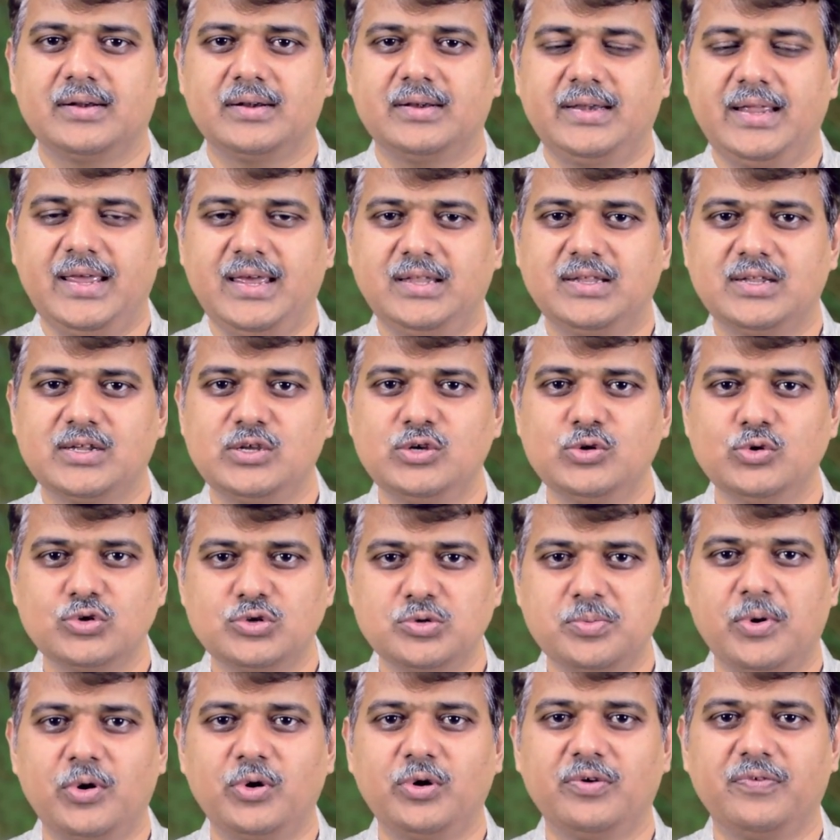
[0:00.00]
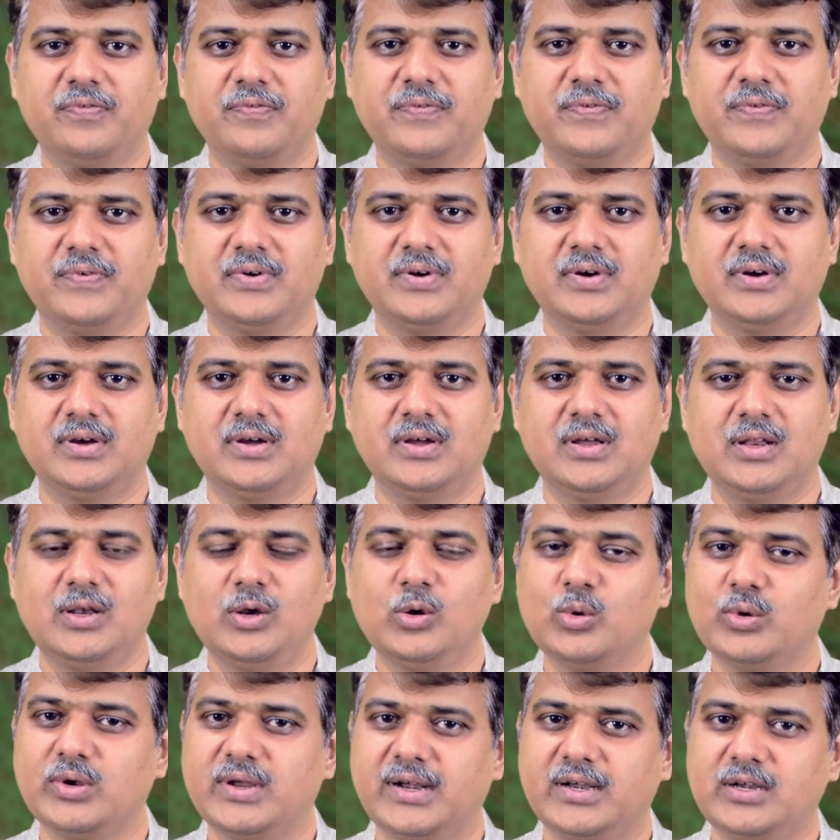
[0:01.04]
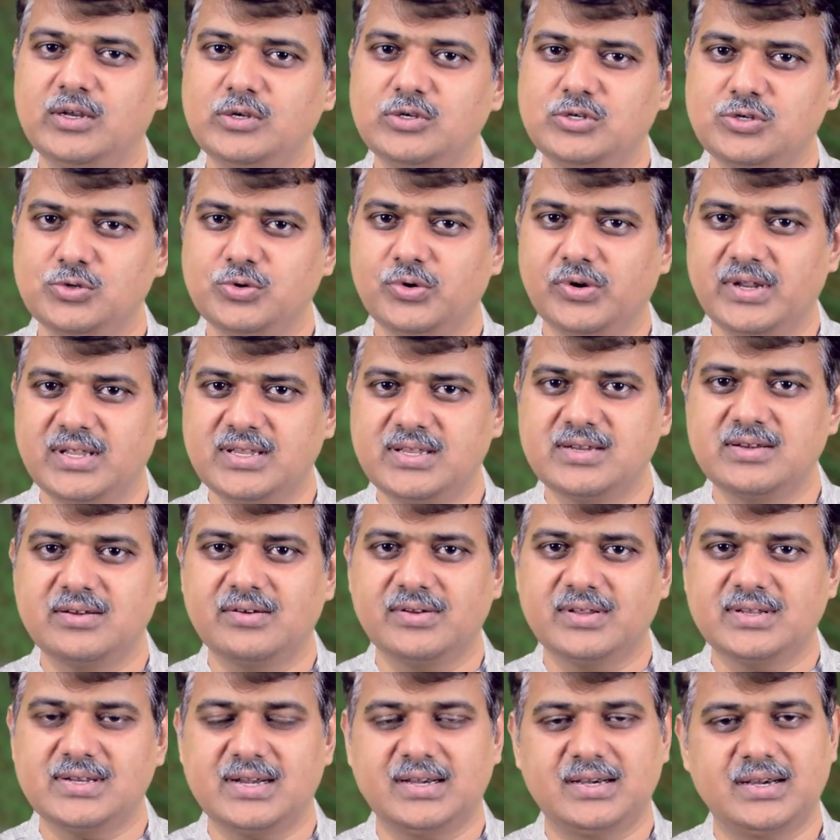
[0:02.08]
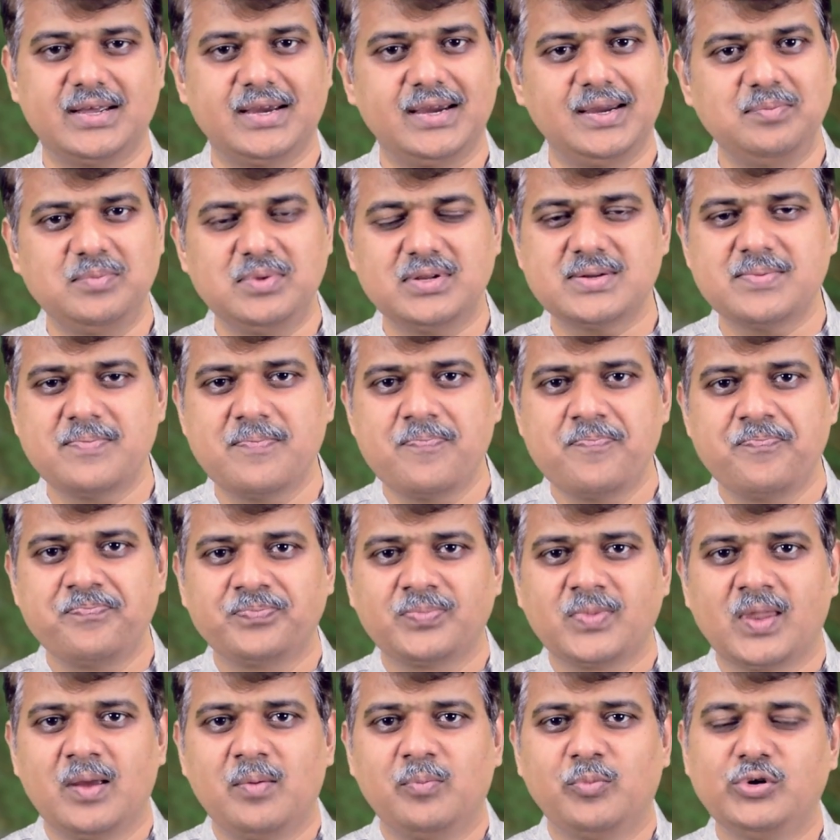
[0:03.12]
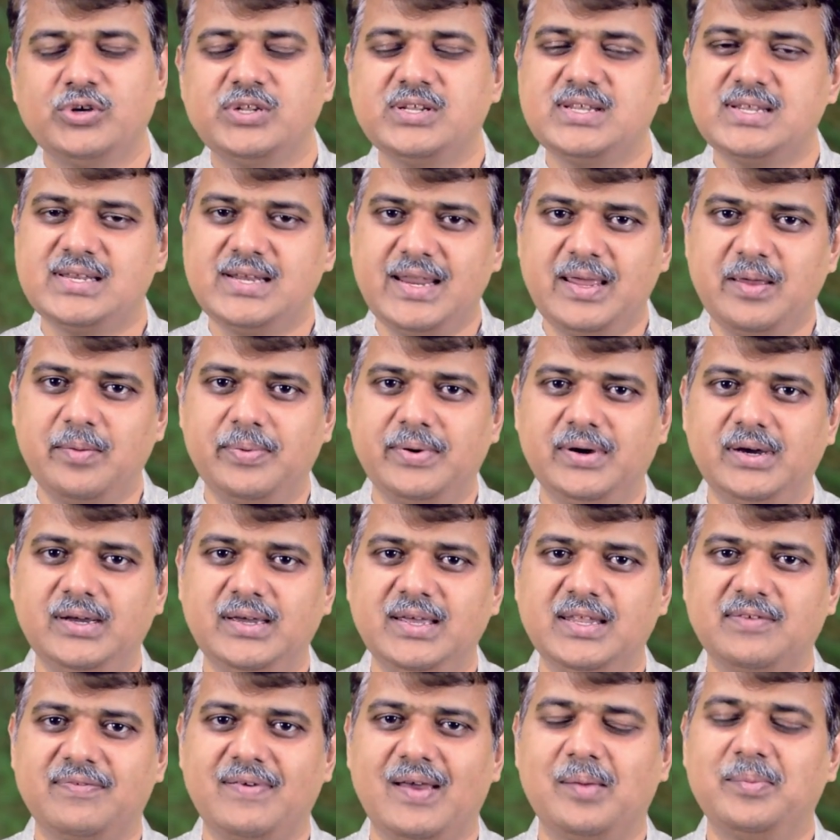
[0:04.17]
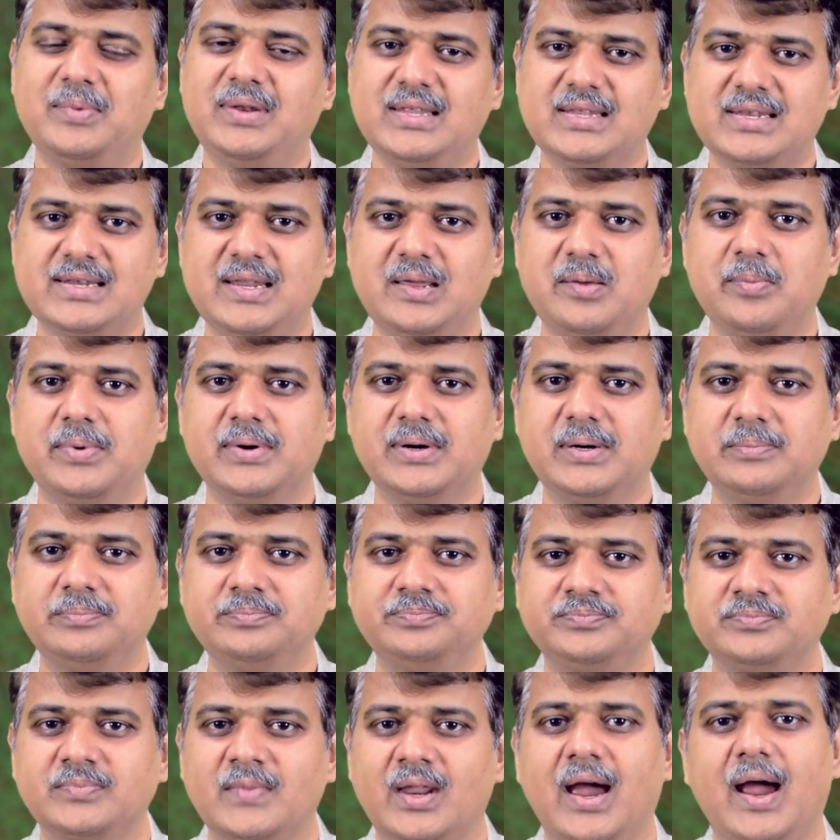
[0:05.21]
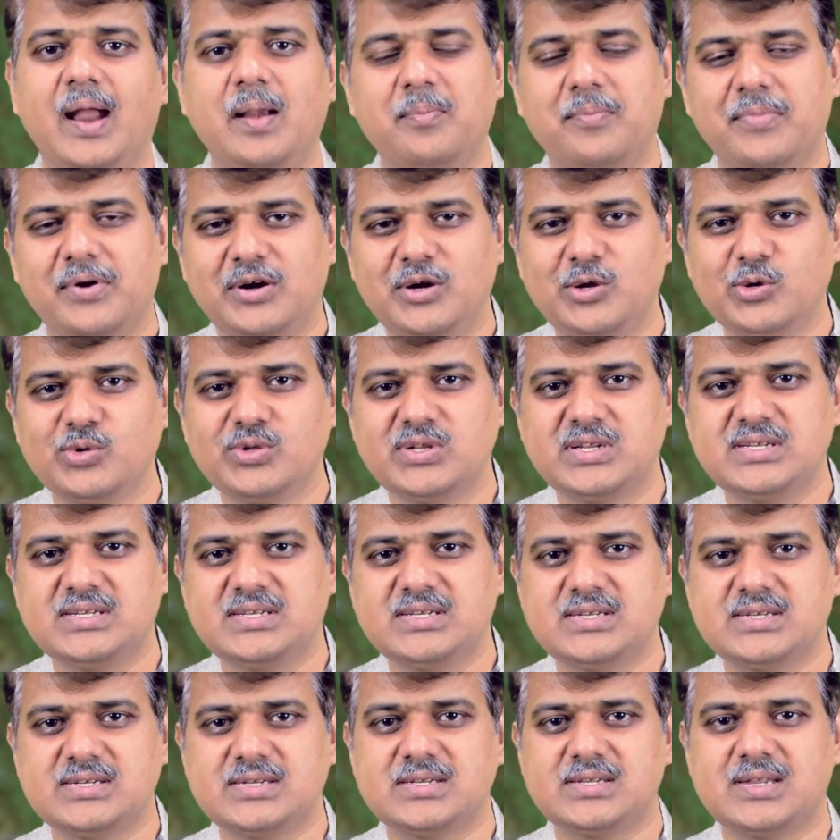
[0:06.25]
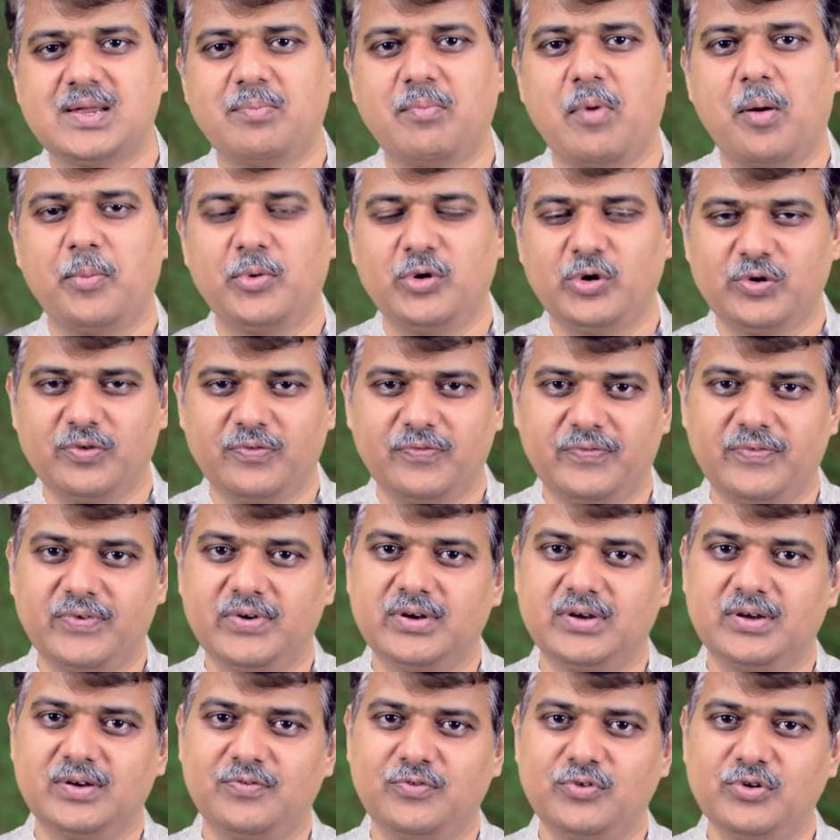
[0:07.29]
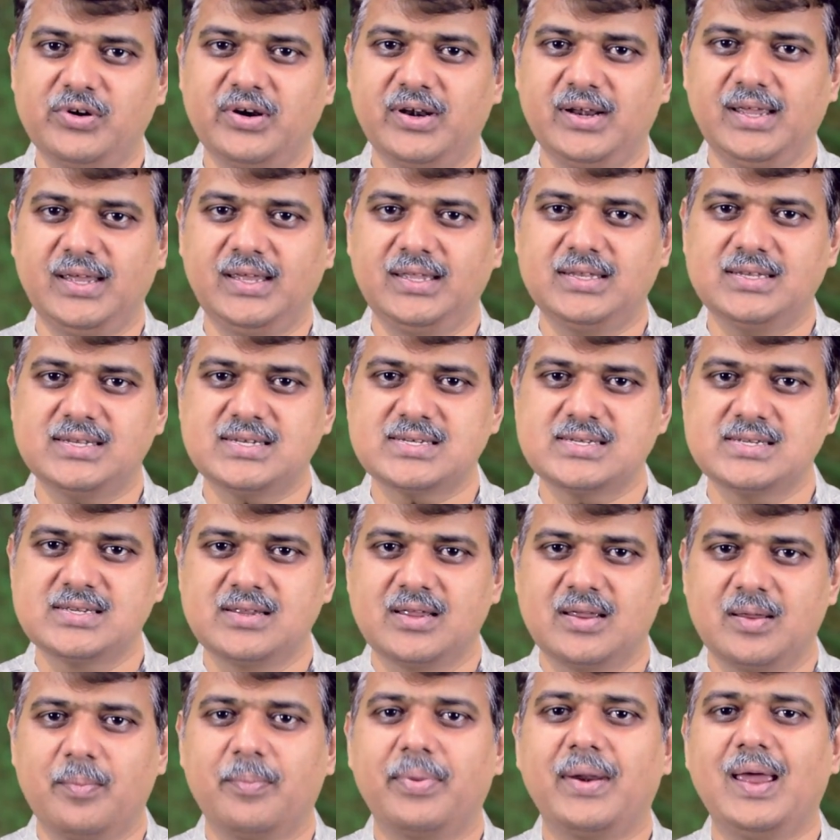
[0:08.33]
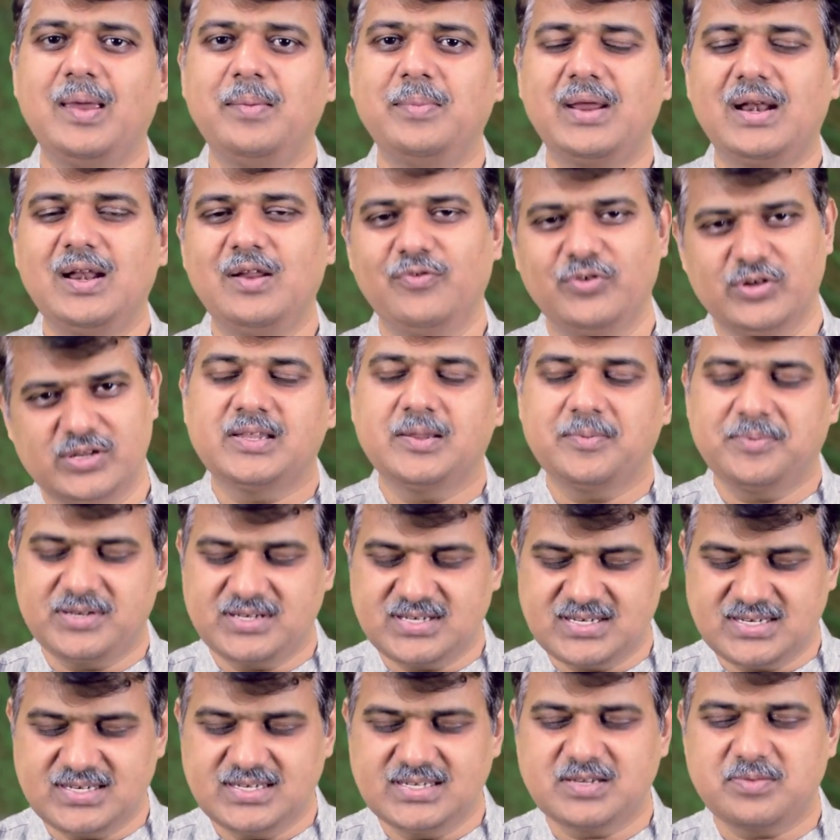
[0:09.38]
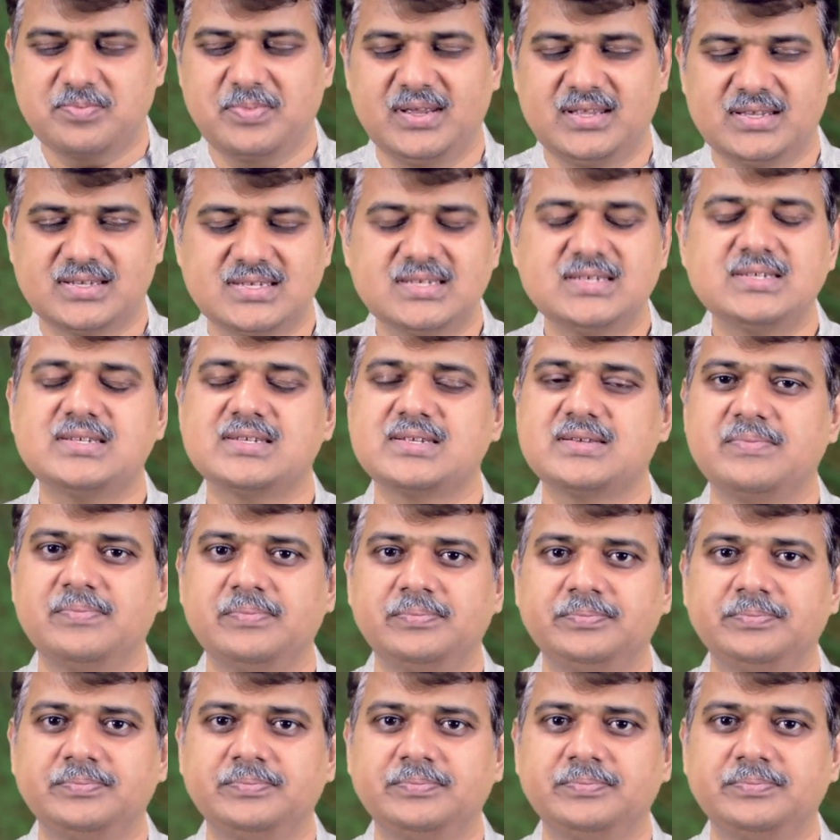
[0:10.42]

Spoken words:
takes a huge amount of loan at usurious interest at times, puts his labor, his family's labor, and produces some amount of food grains, primarily for subsistence basis.